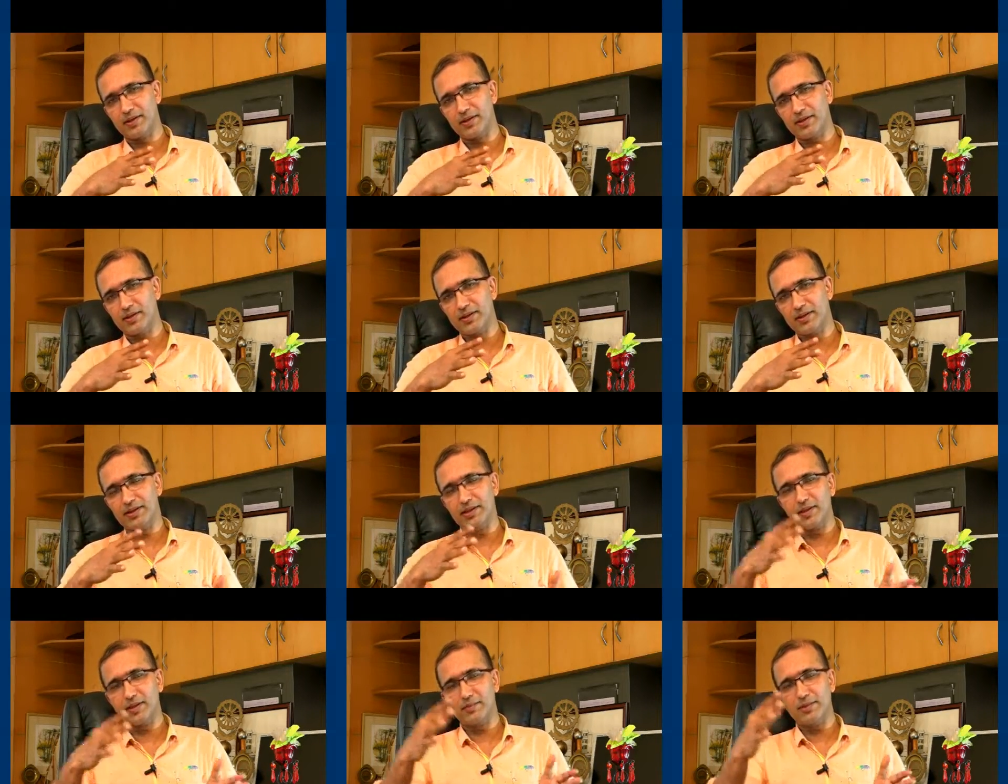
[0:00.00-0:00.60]
The
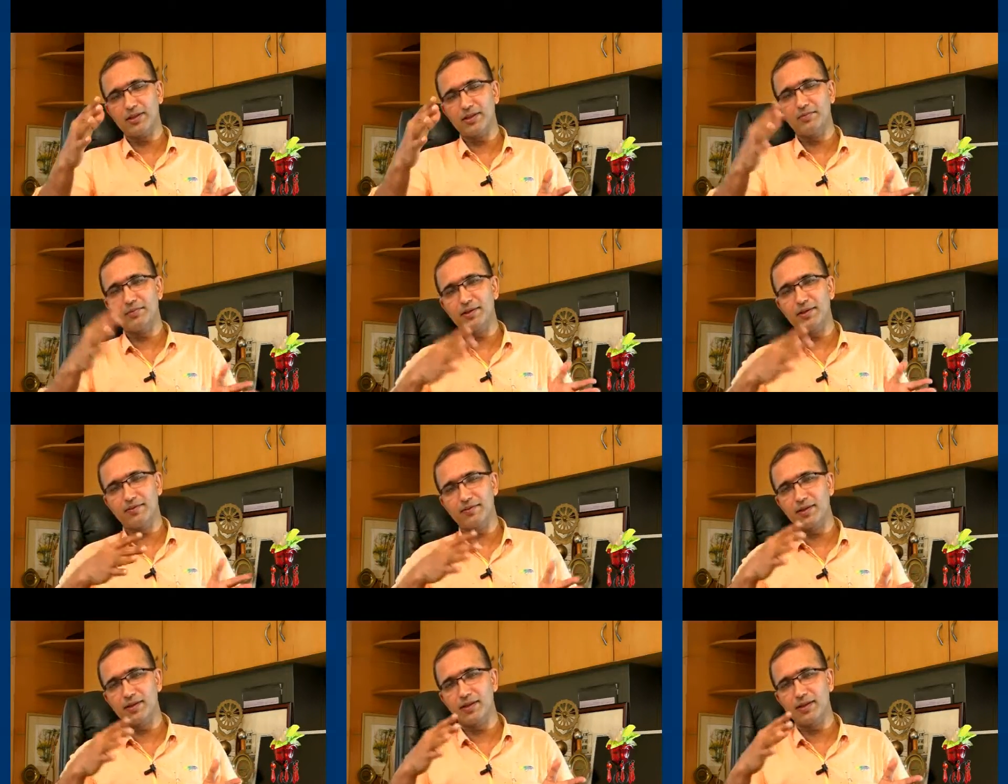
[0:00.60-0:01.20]
segments
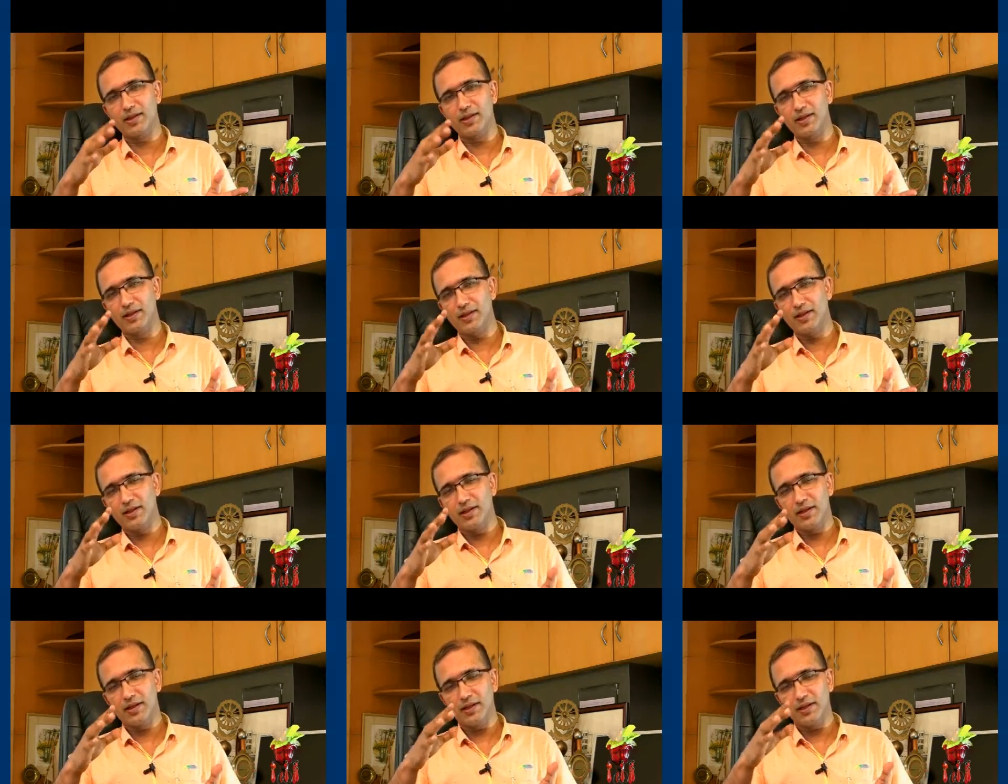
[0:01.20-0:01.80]
between
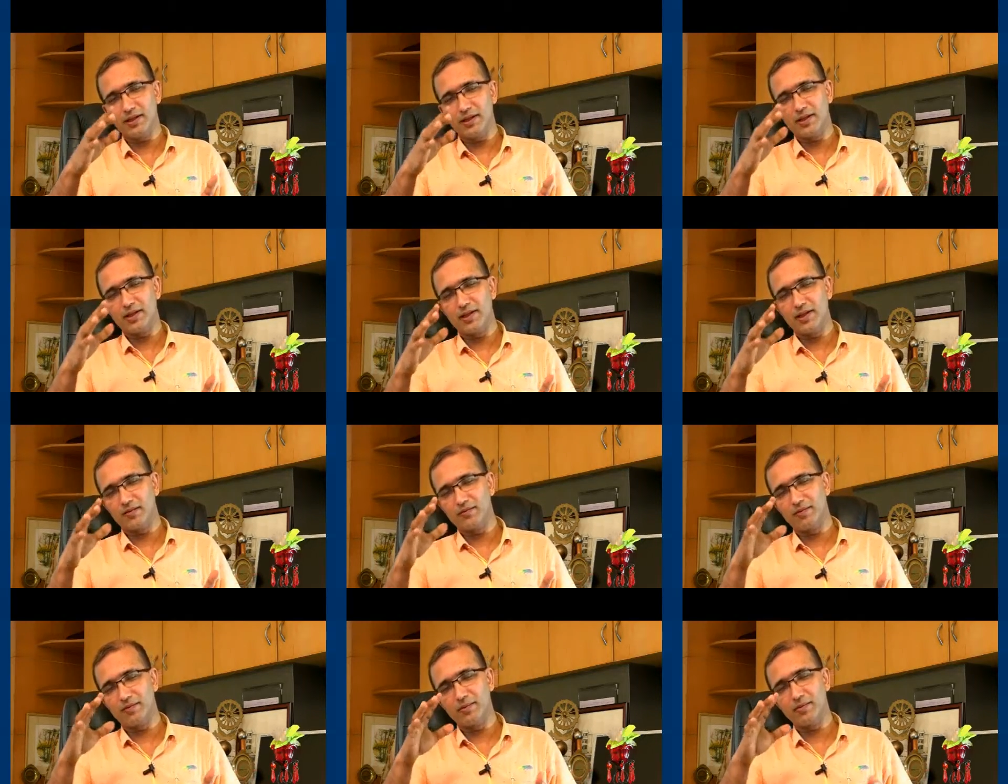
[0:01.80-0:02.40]
in the
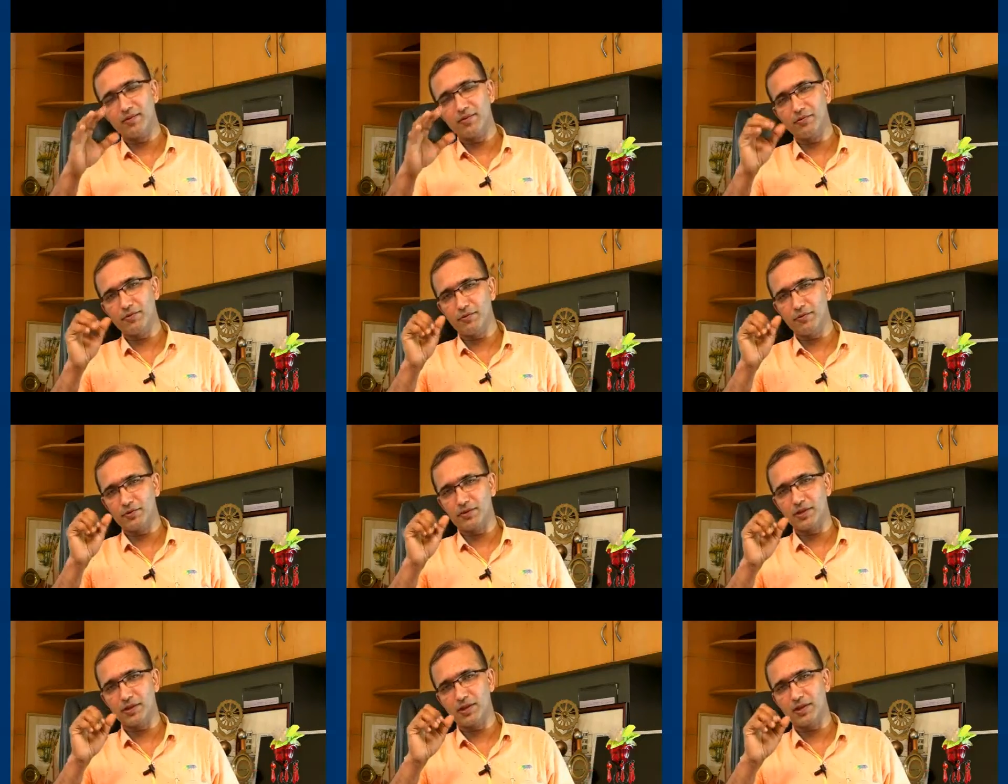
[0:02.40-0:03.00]
curve will be
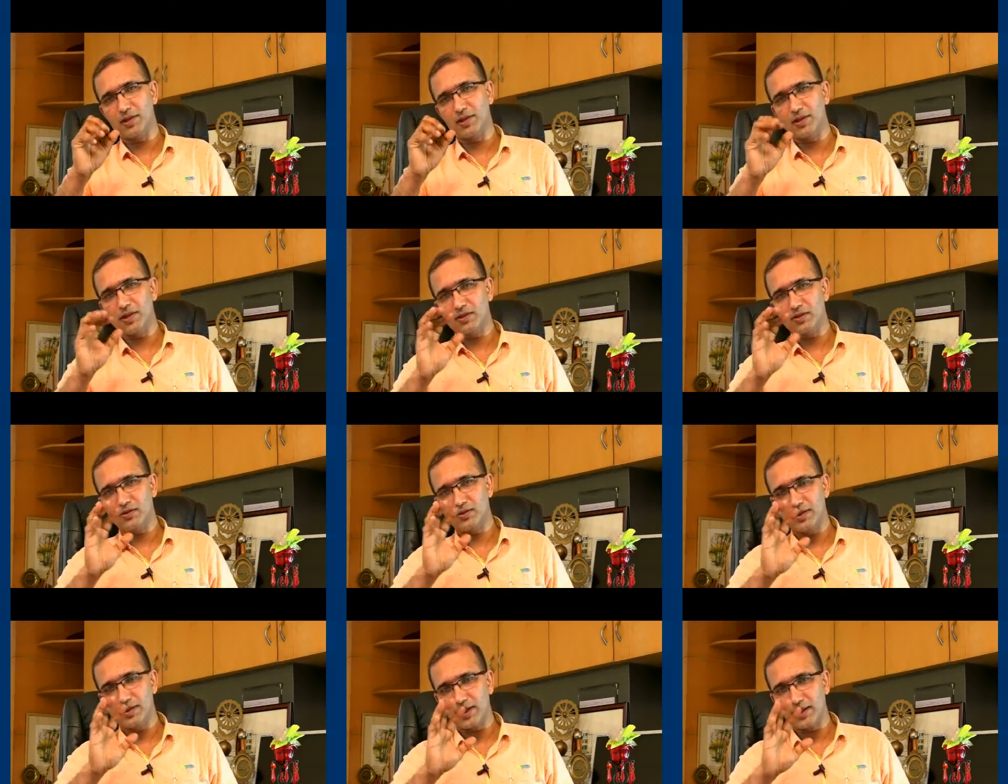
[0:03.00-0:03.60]
fused
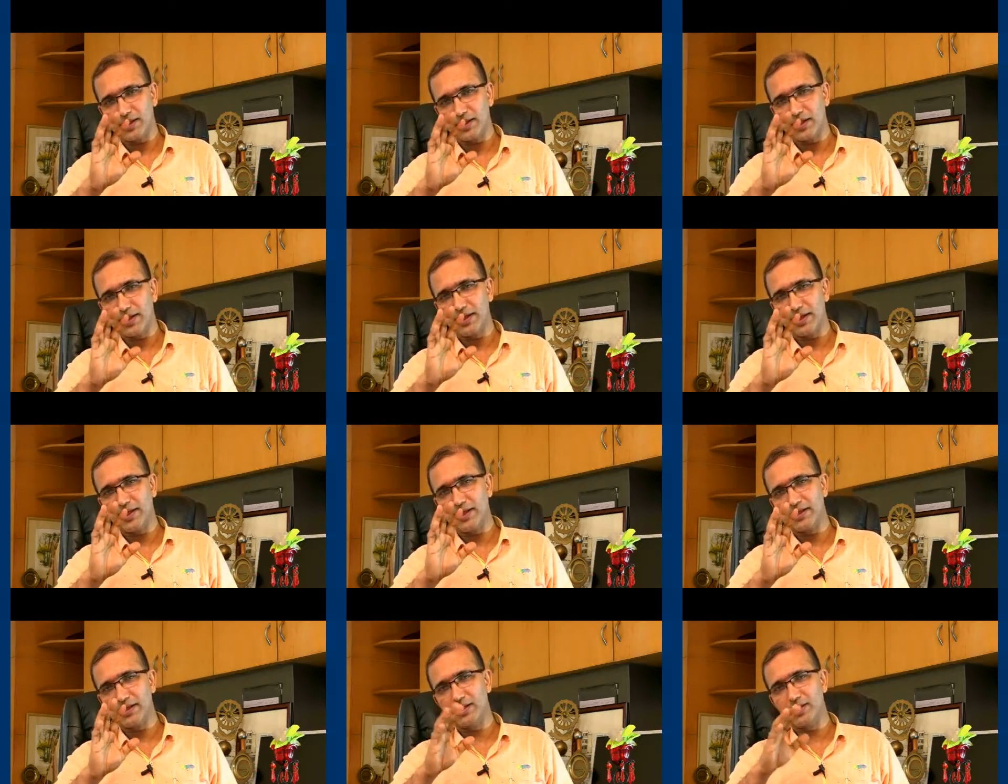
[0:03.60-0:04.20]
so that it
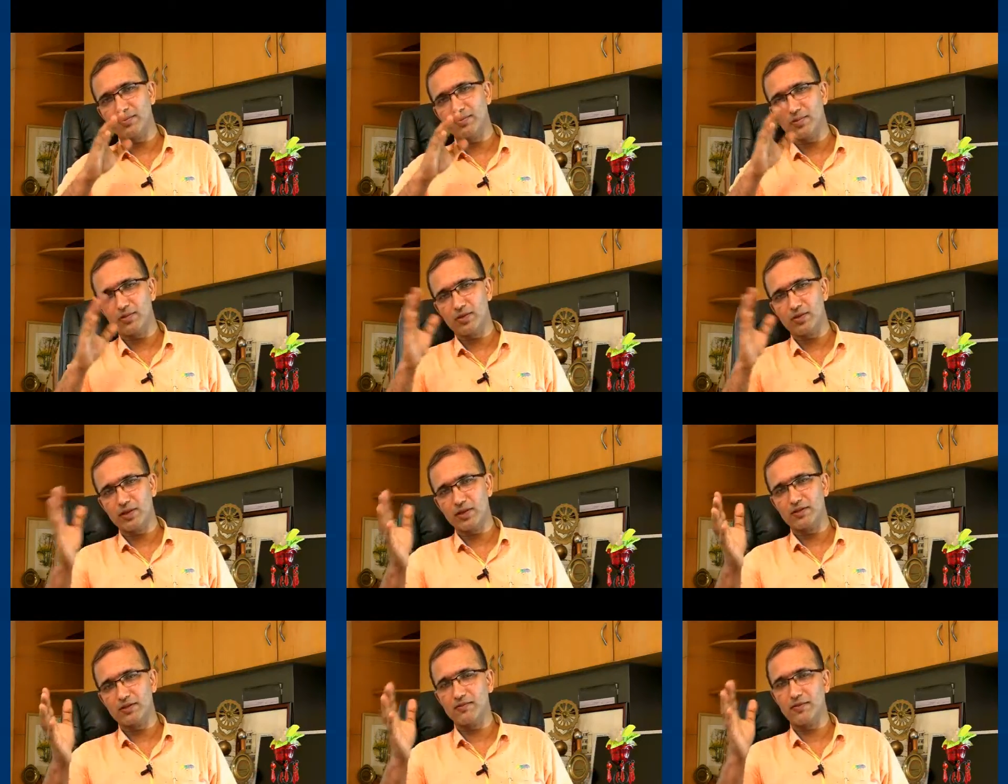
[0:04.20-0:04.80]
doesn't
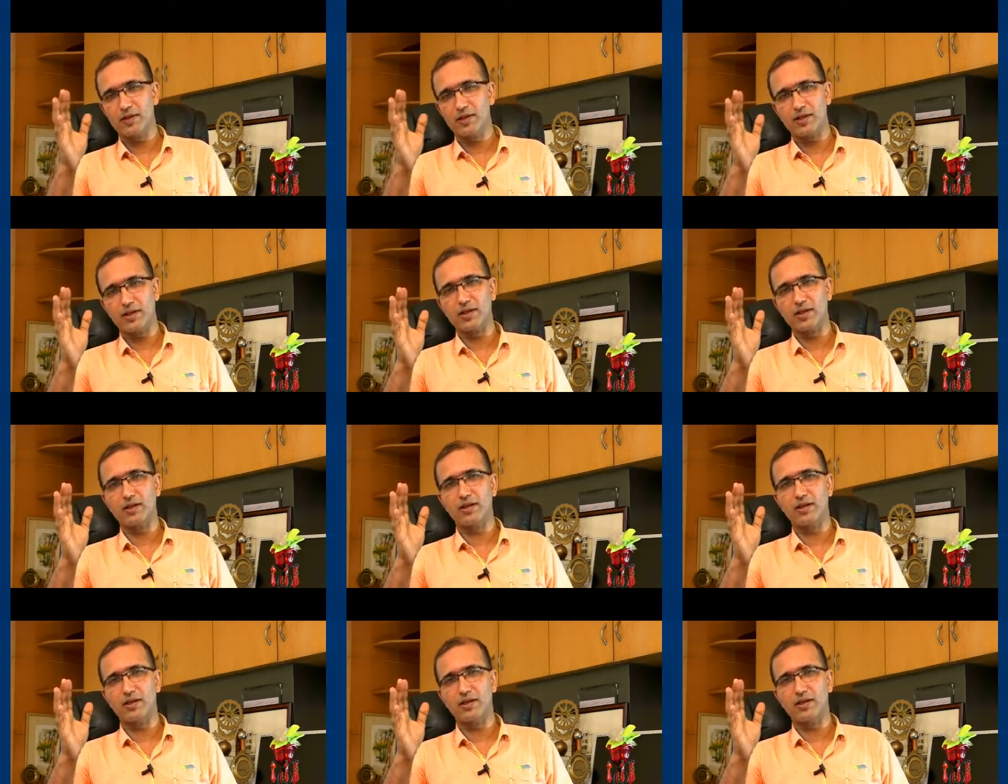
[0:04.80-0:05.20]
progress further,